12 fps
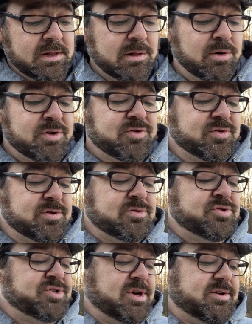Lord Droon
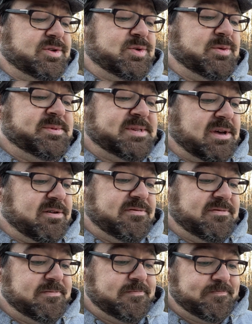chuckled to
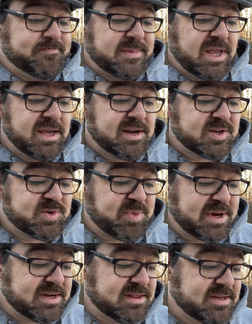himself. He had
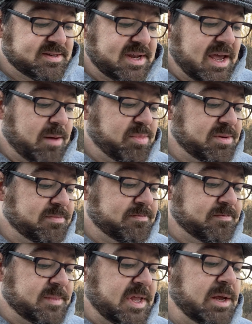expected this to happen,
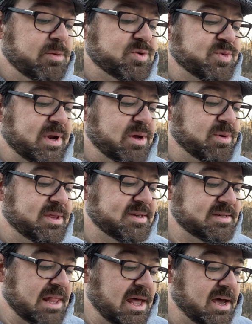and he was ready with
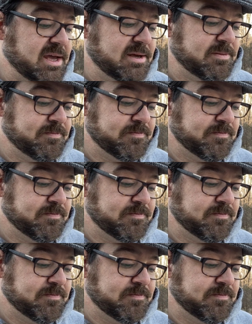his lie.